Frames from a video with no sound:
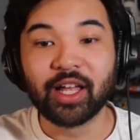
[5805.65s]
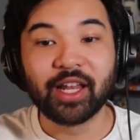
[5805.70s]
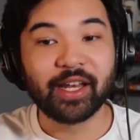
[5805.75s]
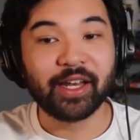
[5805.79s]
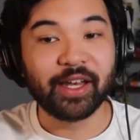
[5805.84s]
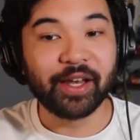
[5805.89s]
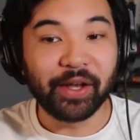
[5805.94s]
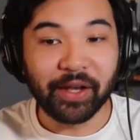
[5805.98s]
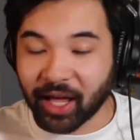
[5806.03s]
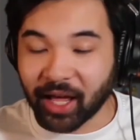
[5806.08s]

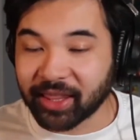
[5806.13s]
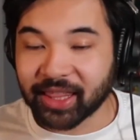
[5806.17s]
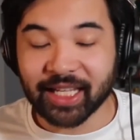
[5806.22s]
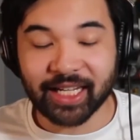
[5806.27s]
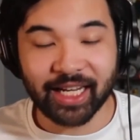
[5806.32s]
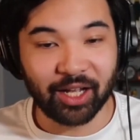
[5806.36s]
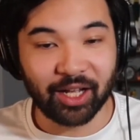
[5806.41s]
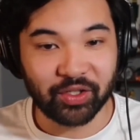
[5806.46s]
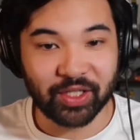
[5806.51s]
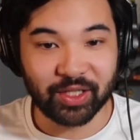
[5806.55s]

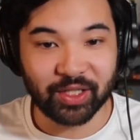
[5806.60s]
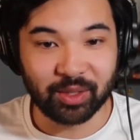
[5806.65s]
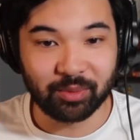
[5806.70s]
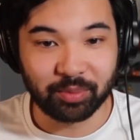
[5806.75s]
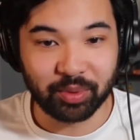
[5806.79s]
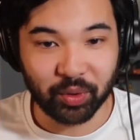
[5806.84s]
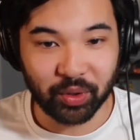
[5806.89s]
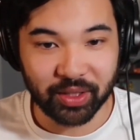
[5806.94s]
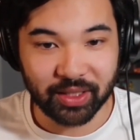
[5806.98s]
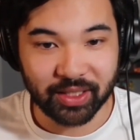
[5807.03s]
Nothing else is
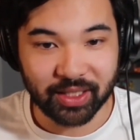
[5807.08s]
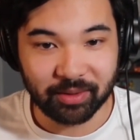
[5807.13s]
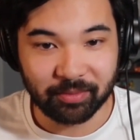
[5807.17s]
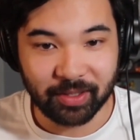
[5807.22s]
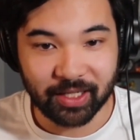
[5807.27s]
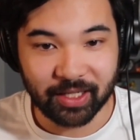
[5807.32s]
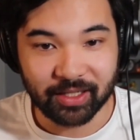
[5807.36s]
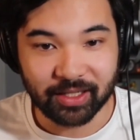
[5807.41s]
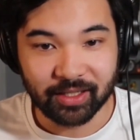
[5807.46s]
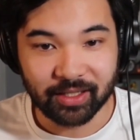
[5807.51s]
important to
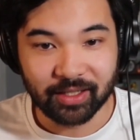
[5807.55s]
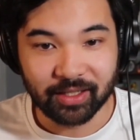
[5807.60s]
me.